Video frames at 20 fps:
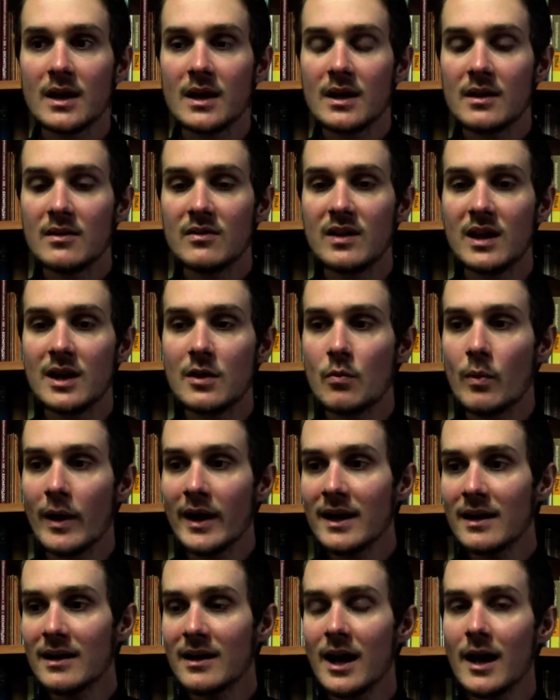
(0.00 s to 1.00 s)
See, when
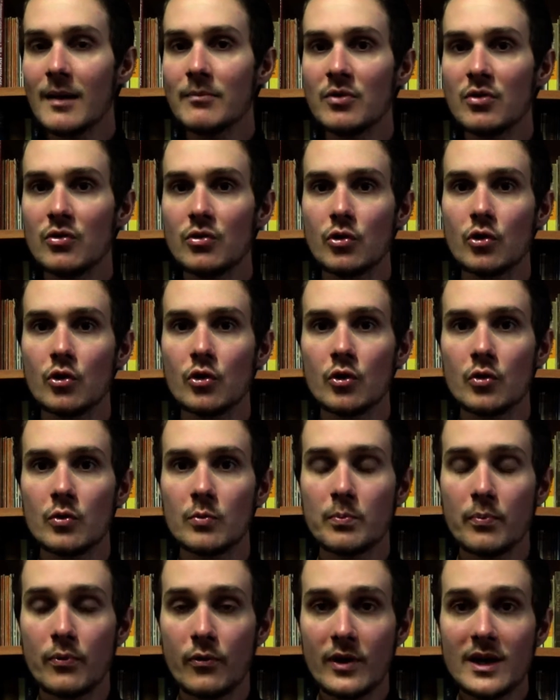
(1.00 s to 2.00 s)
it comes to
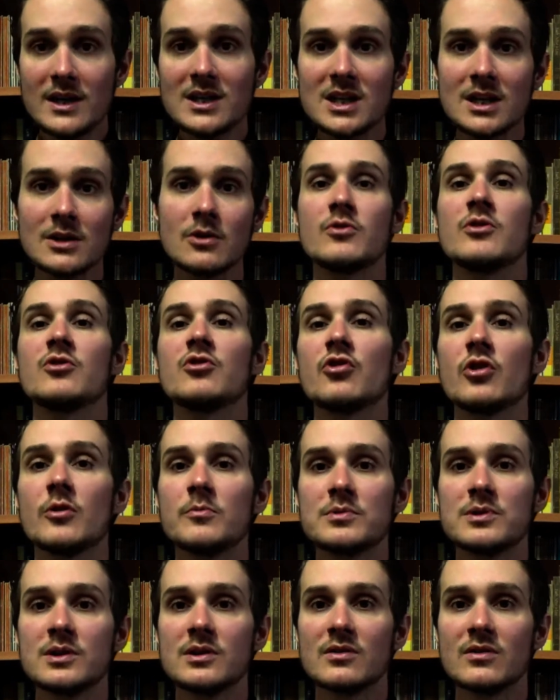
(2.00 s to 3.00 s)
preaching on the
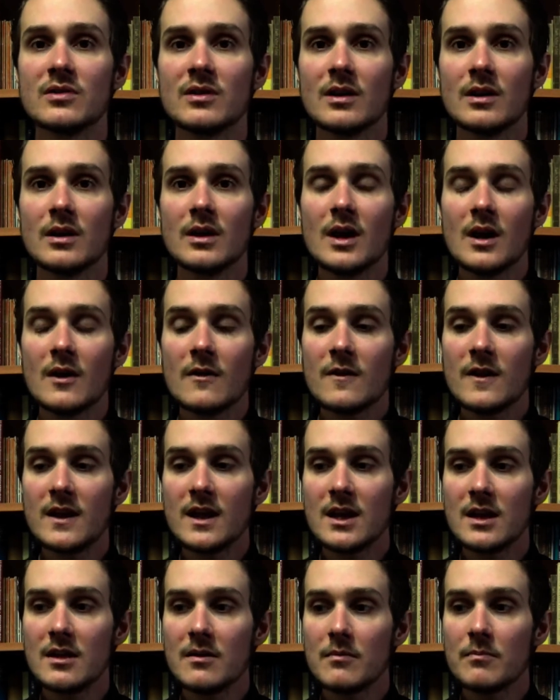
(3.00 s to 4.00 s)
scriptures,
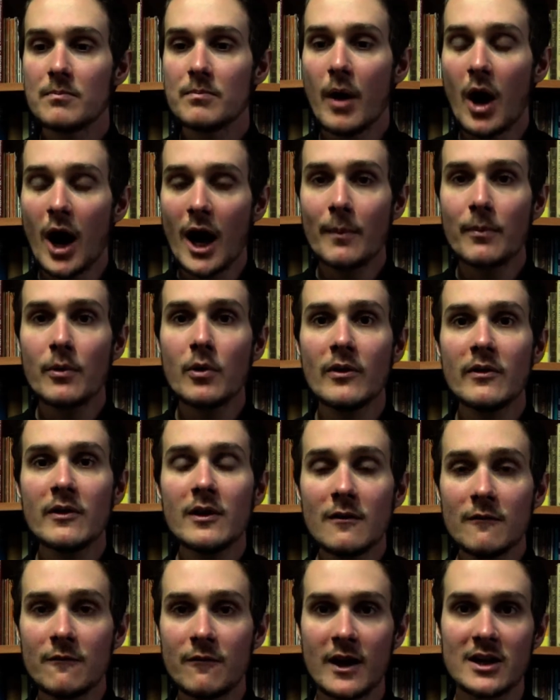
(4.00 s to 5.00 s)
the Bible and the
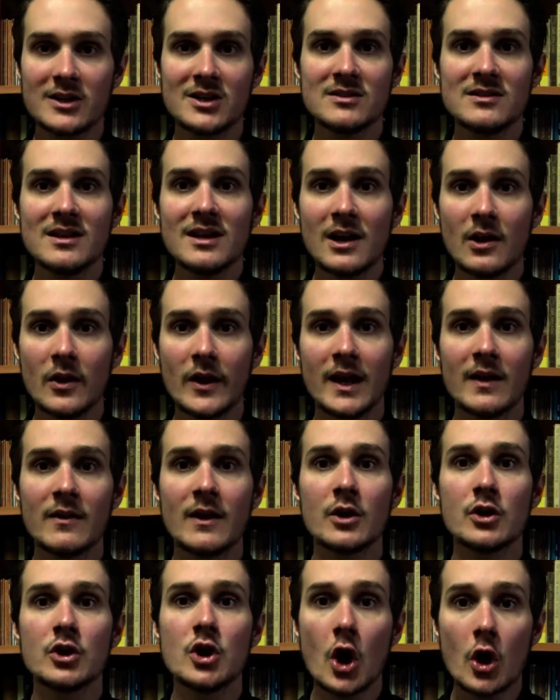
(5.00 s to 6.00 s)
confessions are clear
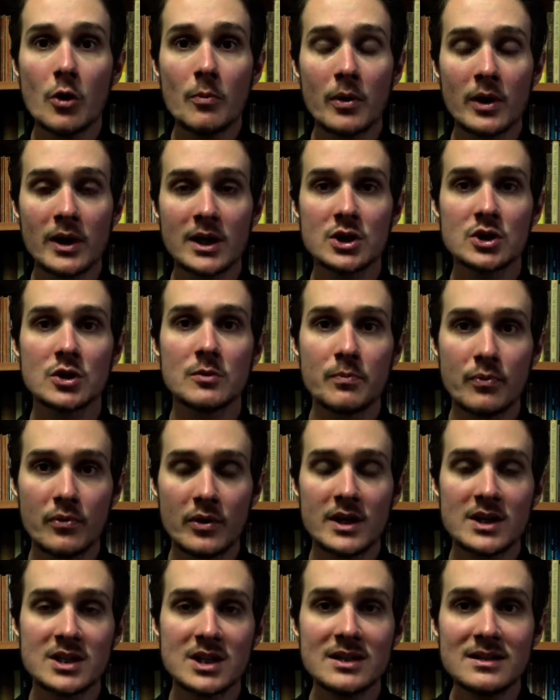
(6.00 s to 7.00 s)
that nobody should
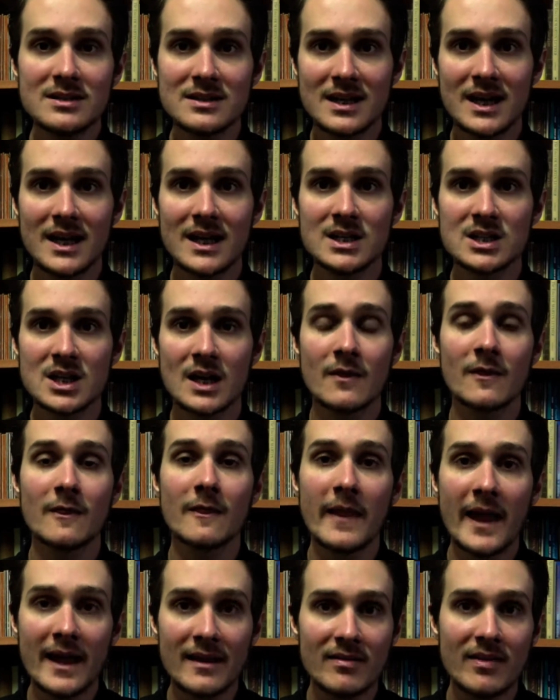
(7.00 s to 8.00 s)
preach and teach
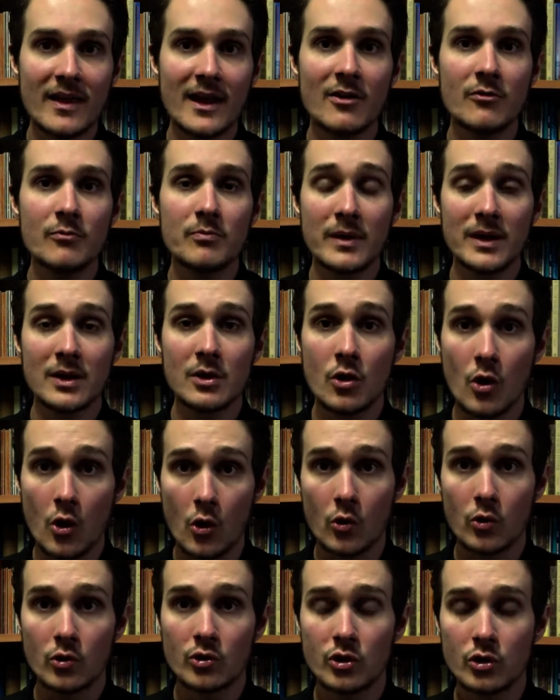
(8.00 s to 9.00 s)
unless they have been
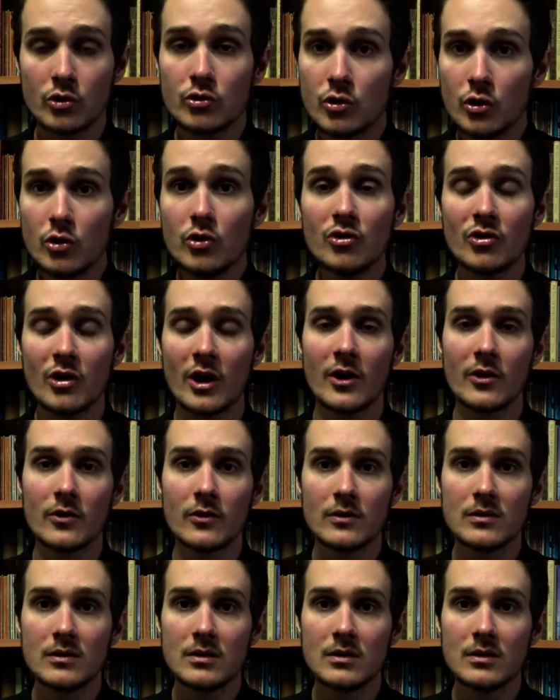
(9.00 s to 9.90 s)
called to do so.